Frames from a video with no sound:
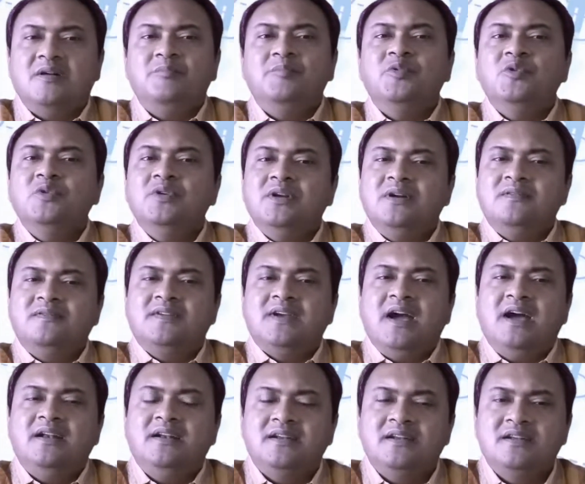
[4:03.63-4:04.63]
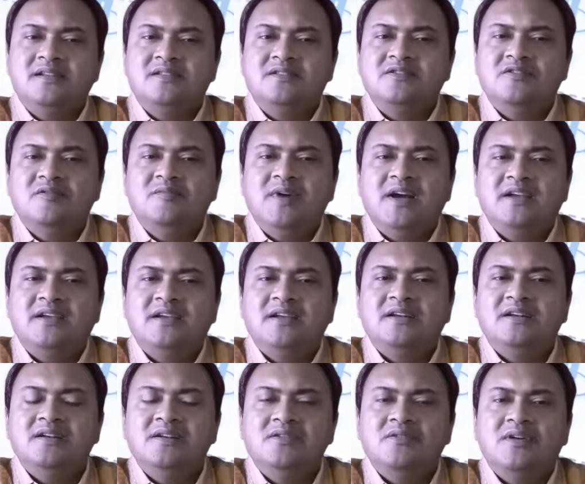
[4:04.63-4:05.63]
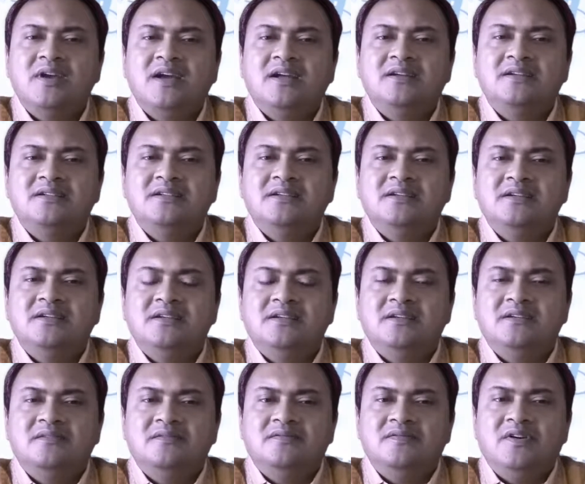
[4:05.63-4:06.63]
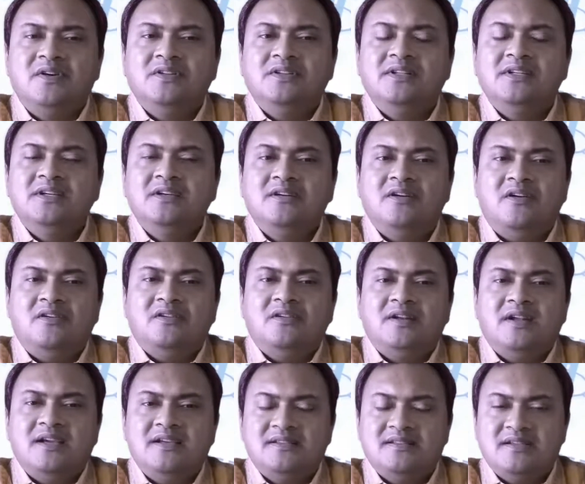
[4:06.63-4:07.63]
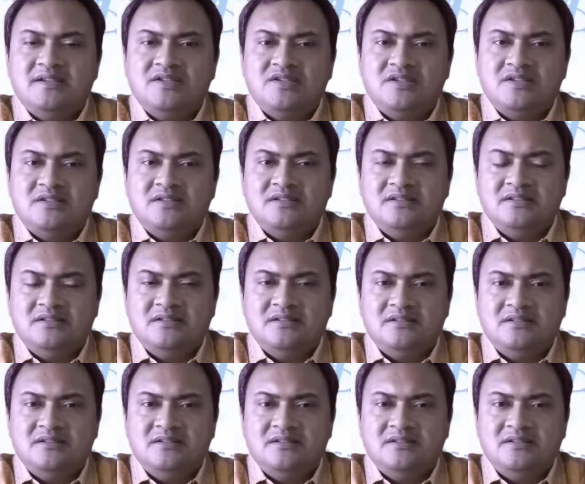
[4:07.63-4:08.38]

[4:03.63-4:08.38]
pool of candidates whom I can look at for the organization,